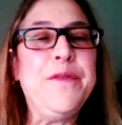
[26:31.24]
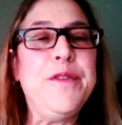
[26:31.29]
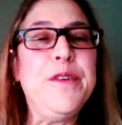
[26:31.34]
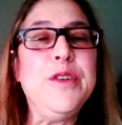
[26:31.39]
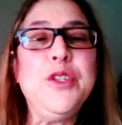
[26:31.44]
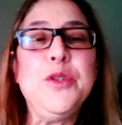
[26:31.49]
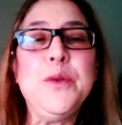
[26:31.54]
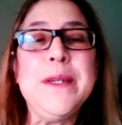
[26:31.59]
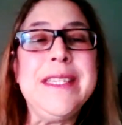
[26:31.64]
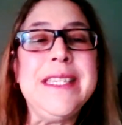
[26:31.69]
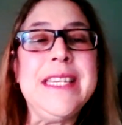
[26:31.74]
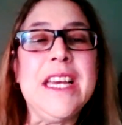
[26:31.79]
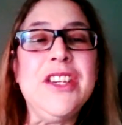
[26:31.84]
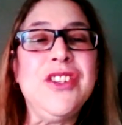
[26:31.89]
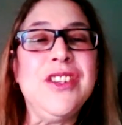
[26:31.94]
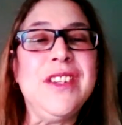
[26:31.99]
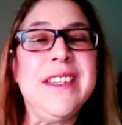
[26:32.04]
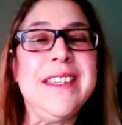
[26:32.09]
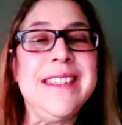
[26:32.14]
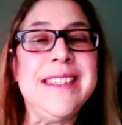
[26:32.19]
virtual
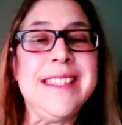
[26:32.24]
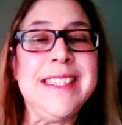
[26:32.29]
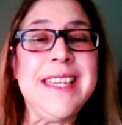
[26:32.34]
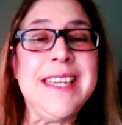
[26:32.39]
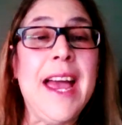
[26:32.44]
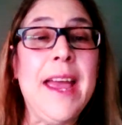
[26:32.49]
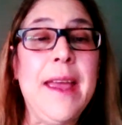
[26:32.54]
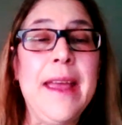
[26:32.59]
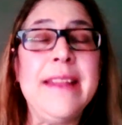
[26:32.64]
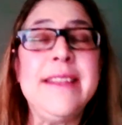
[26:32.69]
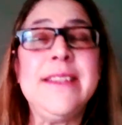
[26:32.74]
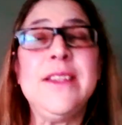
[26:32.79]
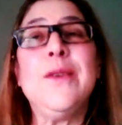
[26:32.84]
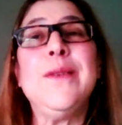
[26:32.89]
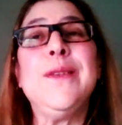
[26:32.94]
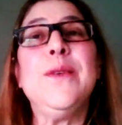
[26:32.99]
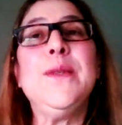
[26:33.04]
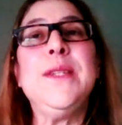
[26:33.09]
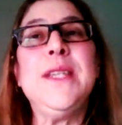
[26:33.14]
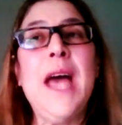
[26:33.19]
session is time. It's
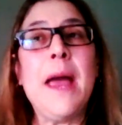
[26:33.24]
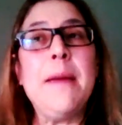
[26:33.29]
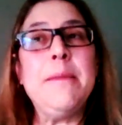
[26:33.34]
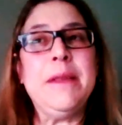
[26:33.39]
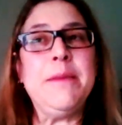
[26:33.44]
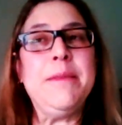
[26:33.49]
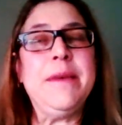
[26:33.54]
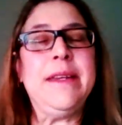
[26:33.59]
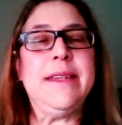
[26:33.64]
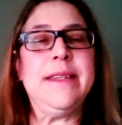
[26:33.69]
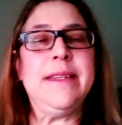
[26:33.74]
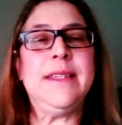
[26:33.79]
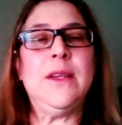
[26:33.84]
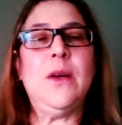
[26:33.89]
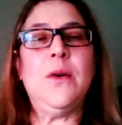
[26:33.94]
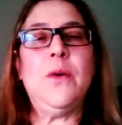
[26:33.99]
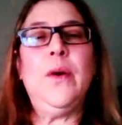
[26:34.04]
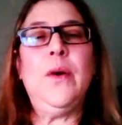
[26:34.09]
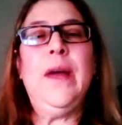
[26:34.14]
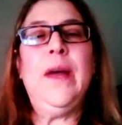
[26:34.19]
also time limited.
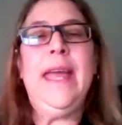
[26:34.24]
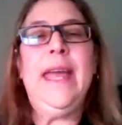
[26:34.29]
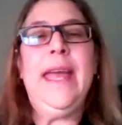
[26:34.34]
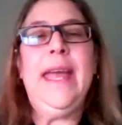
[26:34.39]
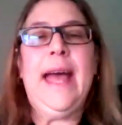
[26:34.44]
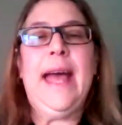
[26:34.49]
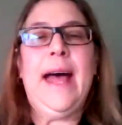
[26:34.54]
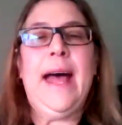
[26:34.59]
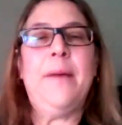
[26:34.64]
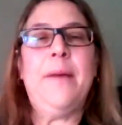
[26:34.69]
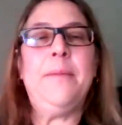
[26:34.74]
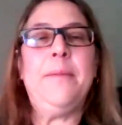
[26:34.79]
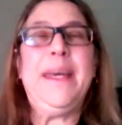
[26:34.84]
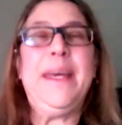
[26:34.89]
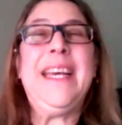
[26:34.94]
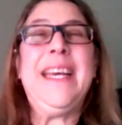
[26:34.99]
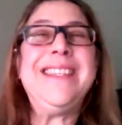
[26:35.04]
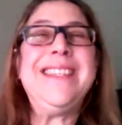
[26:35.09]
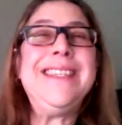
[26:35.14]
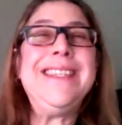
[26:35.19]
So
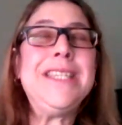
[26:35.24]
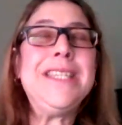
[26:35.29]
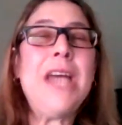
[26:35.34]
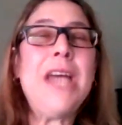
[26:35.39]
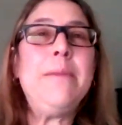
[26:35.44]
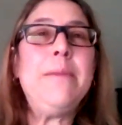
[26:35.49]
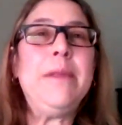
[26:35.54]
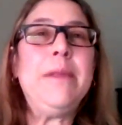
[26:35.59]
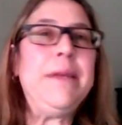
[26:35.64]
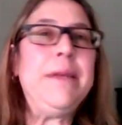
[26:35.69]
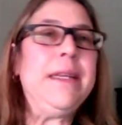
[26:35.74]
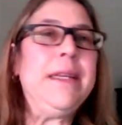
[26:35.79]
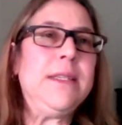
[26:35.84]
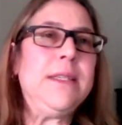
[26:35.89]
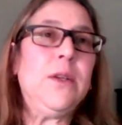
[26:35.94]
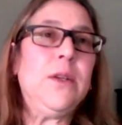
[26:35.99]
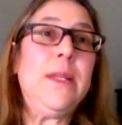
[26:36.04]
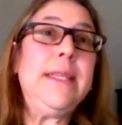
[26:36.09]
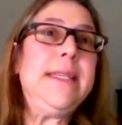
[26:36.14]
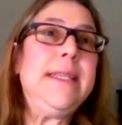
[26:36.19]
because it's time limited,
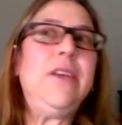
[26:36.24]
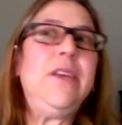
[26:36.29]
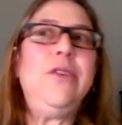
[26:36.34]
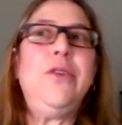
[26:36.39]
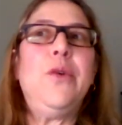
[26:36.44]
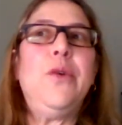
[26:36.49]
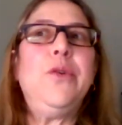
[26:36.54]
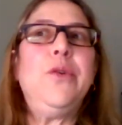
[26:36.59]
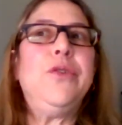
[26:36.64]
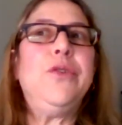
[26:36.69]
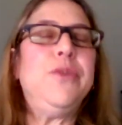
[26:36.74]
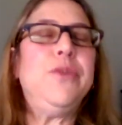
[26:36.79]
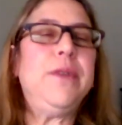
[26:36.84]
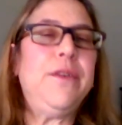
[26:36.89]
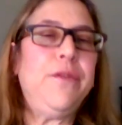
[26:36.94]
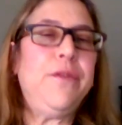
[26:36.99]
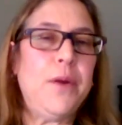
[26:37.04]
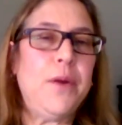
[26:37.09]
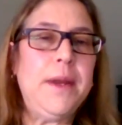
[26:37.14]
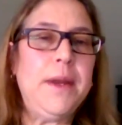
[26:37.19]
so let's say you're doing
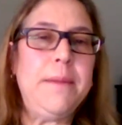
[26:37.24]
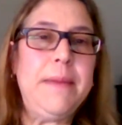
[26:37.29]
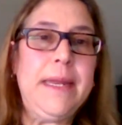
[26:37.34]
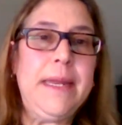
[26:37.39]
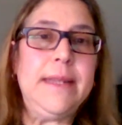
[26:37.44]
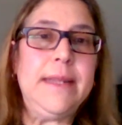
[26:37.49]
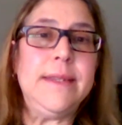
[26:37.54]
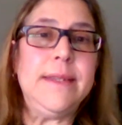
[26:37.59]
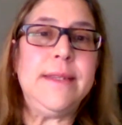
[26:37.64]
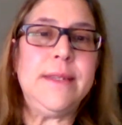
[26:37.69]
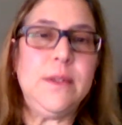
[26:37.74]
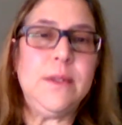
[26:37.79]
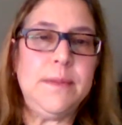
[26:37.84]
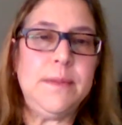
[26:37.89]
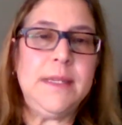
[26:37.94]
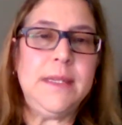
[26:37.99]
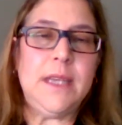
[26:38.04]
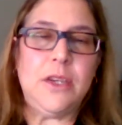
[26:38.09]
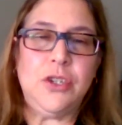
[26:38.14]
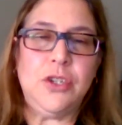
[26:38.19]
a 40-minute Zoom
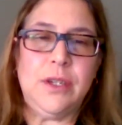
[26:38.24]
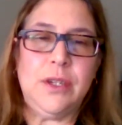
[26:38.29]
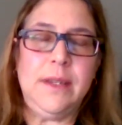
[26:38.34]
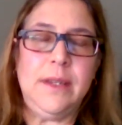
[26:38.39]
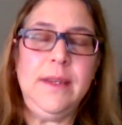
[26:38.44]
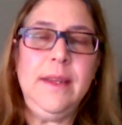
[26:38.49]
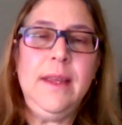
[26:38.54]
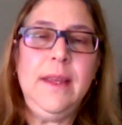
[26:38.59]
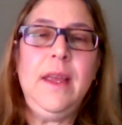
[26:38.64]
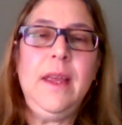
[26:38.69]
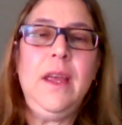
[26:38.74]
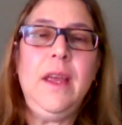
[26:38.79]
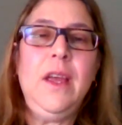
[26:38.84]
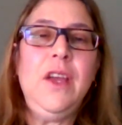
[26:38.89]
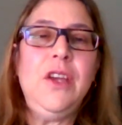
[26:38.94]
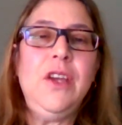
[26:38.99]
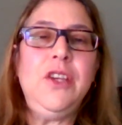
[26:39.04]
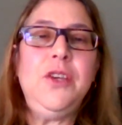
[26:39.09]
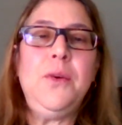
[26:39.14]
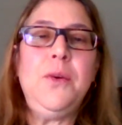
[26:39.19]
session,
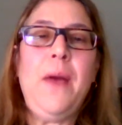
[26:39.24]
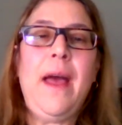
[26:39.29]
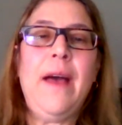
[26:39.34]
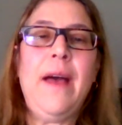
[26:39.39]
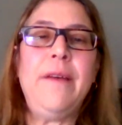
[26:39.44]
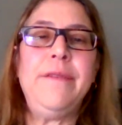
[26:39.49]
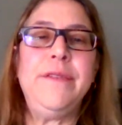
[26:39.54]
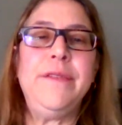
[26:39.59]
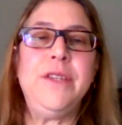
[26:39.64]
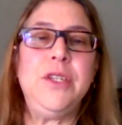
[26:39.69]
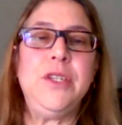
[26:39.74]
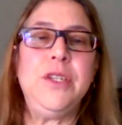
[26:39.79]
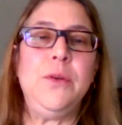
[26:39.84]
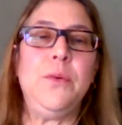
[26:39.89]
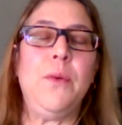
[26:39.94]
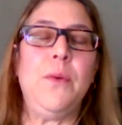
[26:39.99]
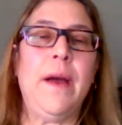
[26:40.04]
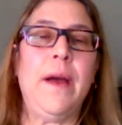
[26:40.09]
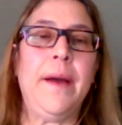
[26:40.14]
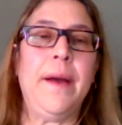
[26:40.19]
you have
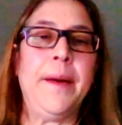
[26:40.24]
to